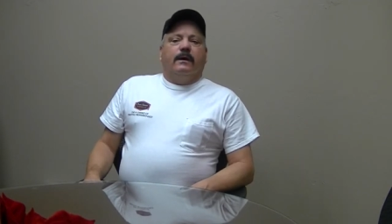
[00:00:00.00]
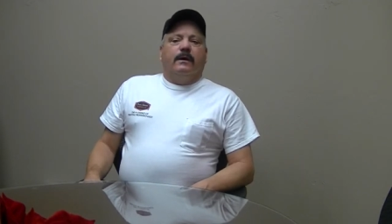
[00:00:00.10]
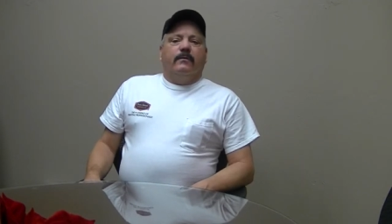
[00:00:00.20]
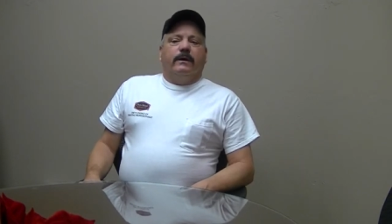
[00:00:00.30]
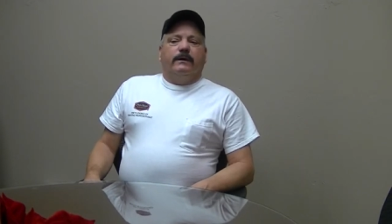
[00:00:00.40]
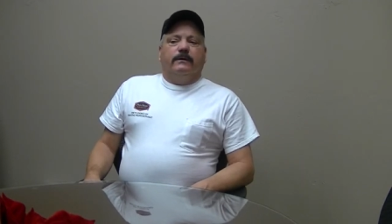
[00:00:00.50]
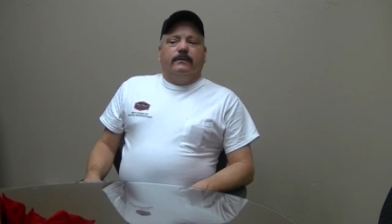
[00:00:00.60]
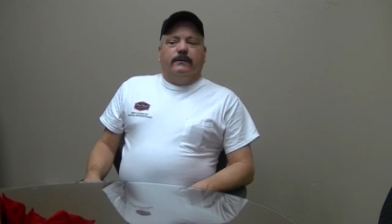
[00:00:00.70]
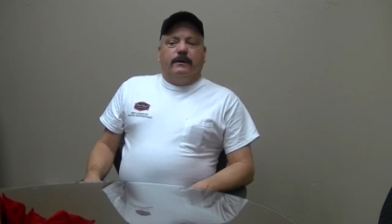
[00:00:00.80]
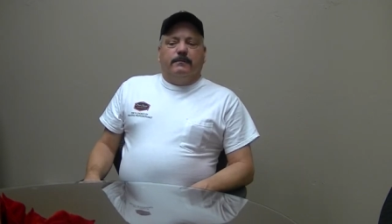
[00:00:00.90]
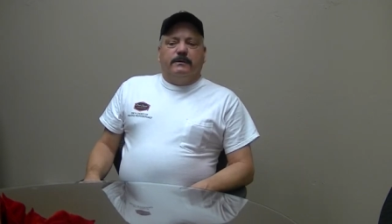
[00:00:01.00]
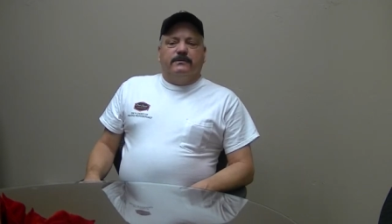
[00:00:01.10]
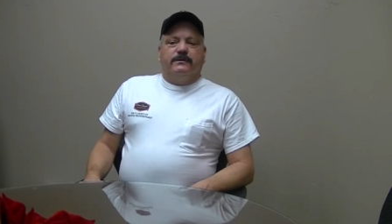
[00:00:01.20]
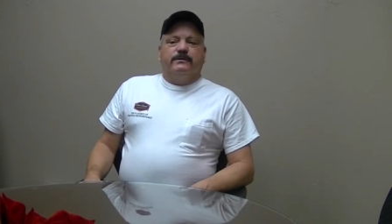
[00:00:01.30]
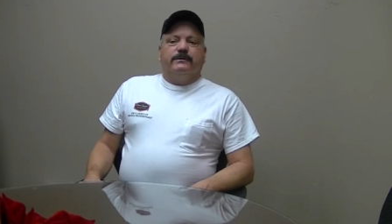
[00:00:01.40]
Uh, we had to do a
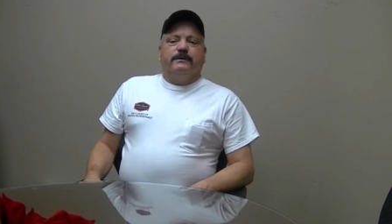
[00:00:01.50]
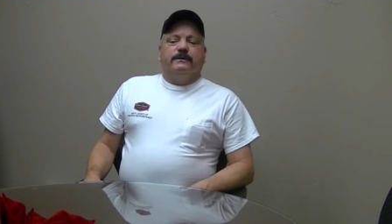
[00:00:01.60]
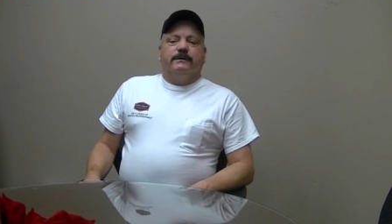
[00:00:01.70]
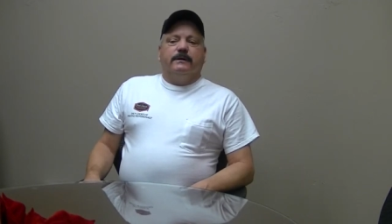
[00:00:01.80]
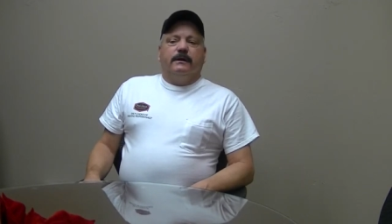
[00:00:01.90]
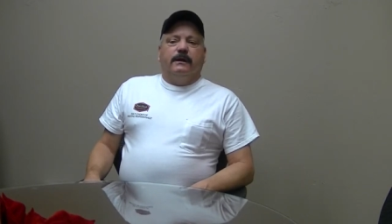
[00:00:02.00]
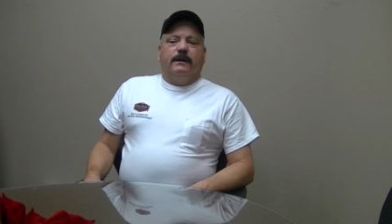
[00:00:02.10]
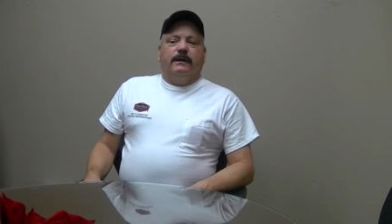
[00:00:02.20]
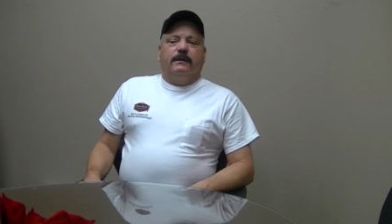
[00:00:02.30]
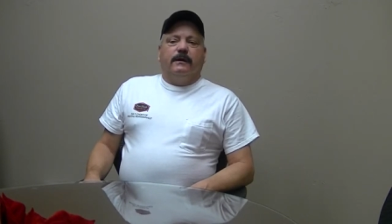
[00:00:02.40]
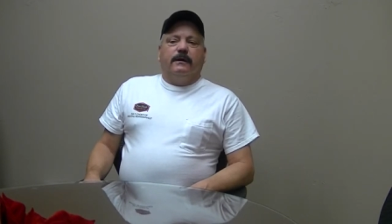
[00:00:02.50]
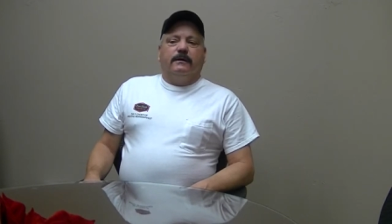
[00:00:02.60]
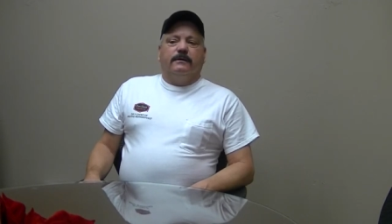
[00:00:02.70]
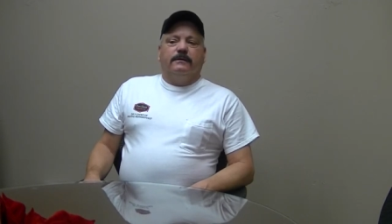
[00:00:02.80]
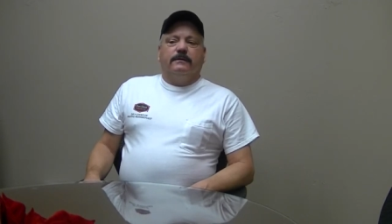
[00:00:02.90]
deposition and uh,
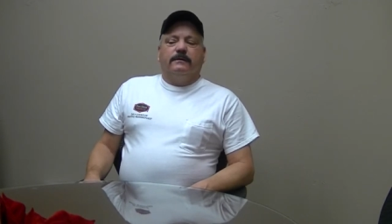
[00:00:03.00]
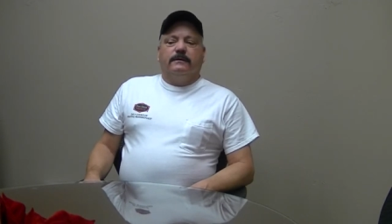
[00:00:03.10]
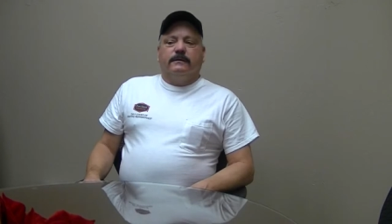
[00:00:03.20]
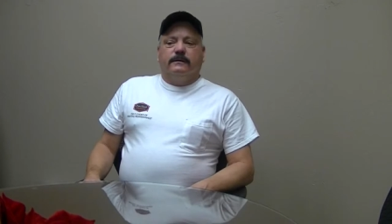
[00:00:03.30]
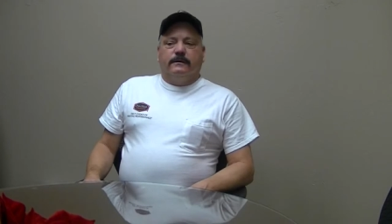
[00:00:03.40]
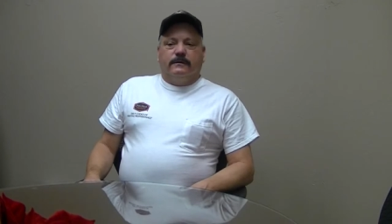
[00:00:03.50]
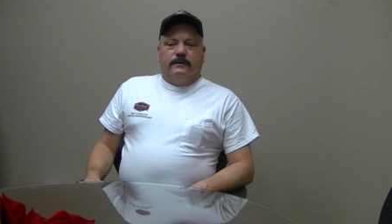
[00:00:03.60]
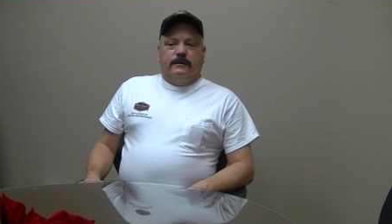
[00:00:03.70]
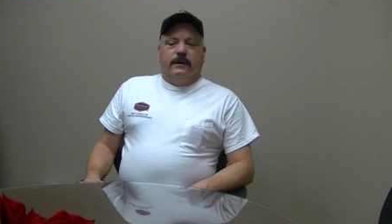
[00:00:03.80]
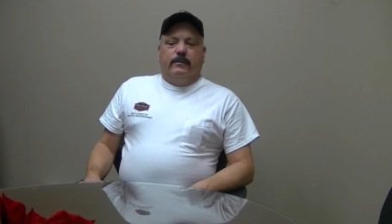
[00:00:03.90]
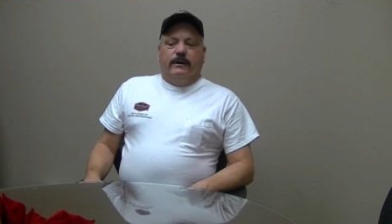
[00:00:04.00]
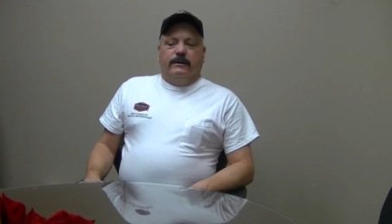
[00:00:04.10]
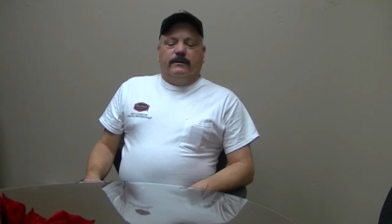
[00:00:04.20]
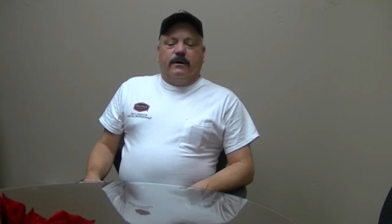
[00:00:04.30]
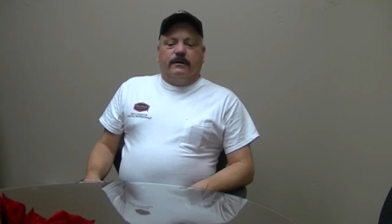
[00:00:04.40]
come in
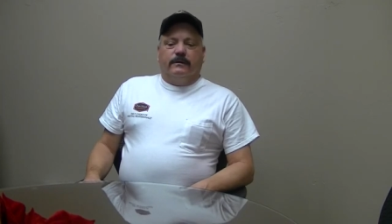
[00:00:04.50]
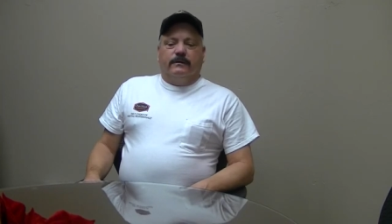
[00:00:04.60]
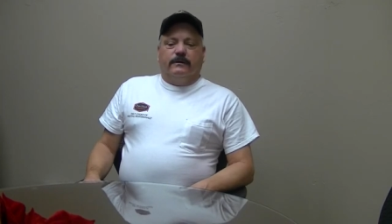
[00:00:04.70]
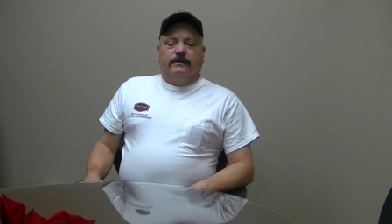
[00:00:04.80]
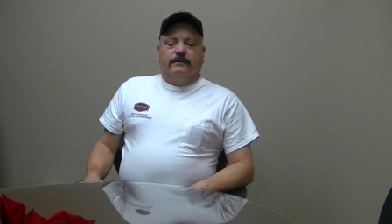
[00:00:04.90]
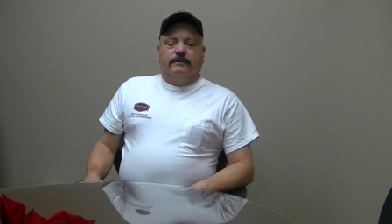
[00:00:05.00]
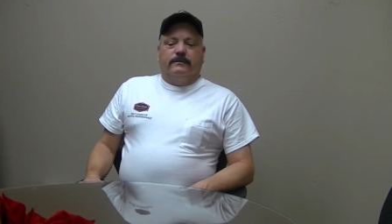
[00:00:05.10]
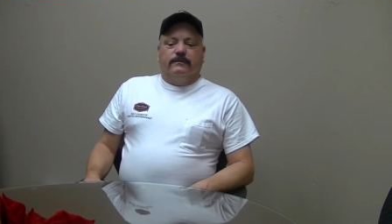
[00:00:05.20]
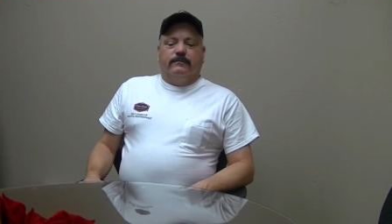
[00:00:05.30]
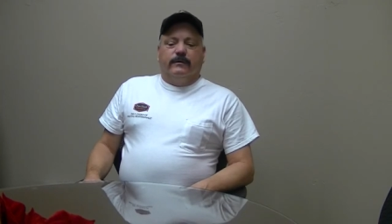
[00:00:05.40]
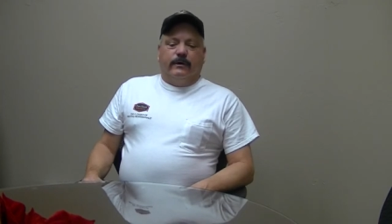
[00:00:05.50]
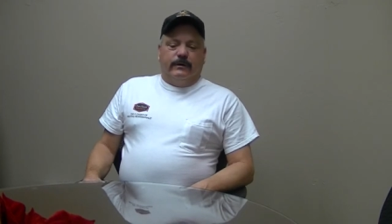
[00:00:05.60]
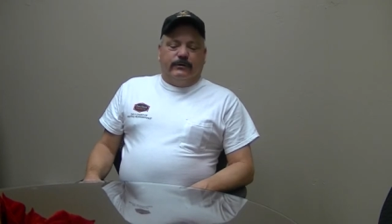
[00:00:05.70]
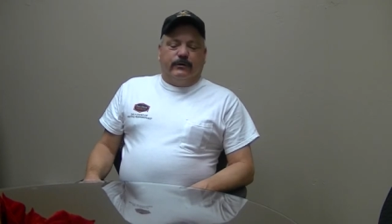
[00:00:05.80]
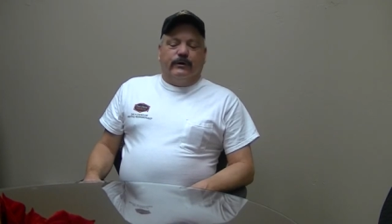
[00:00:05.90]
and talk to the
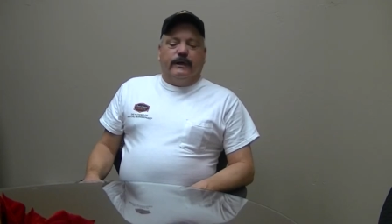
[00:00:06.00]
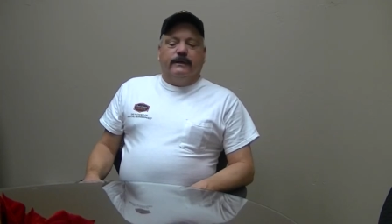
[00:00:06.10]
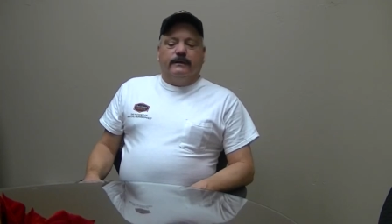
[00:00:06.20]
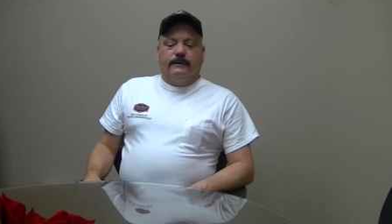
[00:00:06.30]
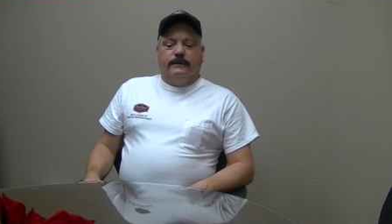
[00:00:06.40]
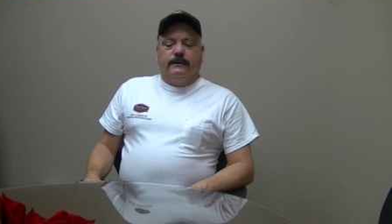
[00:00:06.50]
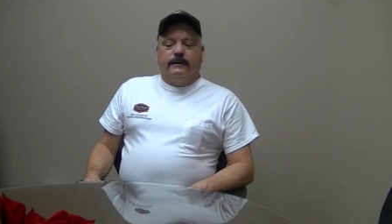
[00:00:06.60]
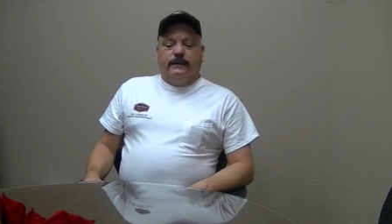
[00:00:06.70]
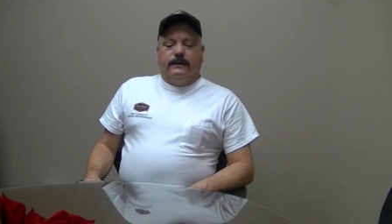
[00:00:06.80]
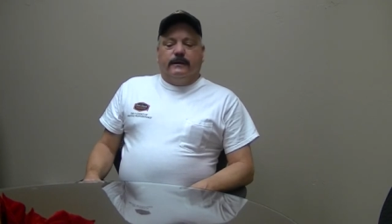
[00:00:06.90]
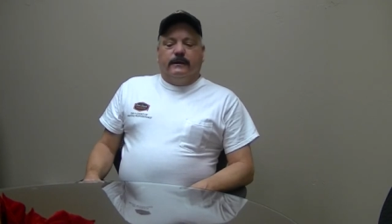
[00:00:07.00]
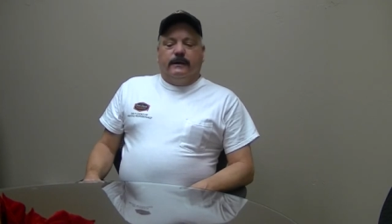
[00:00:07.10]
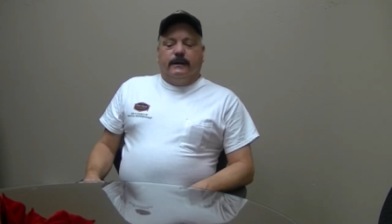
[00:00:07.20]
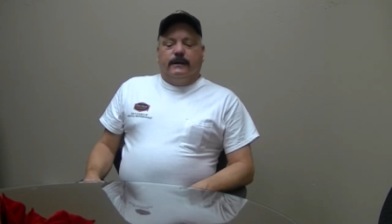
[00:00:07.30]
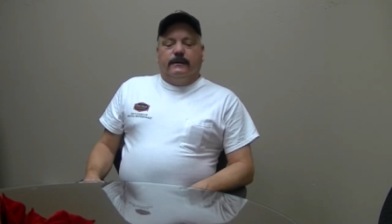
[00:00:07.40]
their attorney
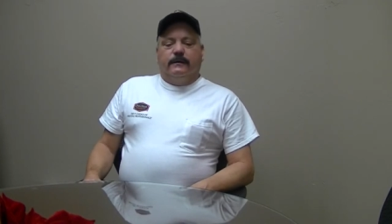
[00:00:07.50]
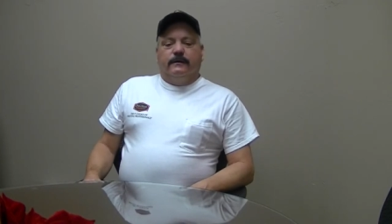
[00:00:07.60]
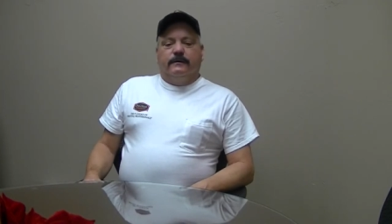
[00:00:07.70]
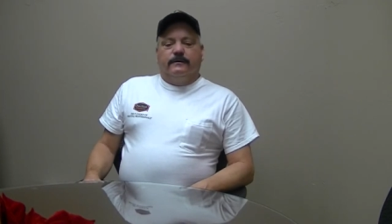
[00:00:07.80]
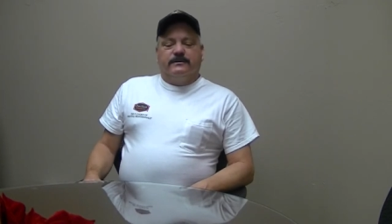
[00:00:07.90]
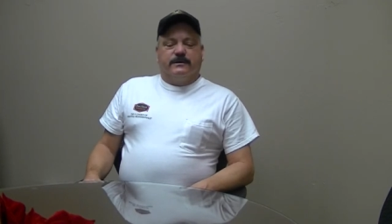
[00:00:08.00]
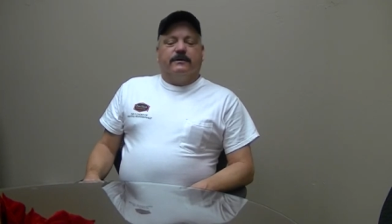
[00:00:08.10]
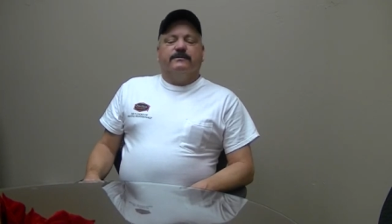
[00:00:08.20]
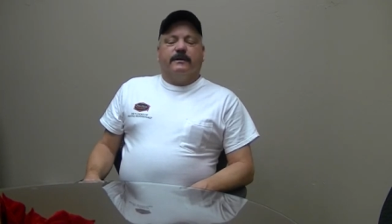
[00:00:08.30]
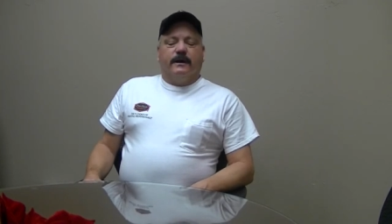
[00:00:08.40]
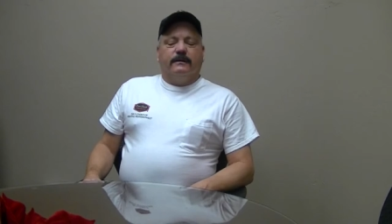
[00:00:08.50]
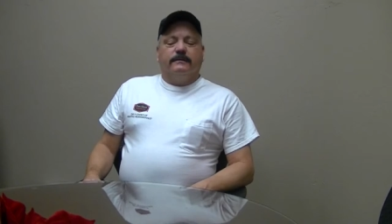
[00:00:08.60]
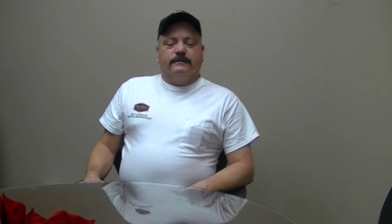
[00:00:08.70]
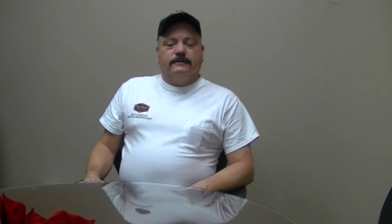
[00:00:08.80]
and uh, discuss that.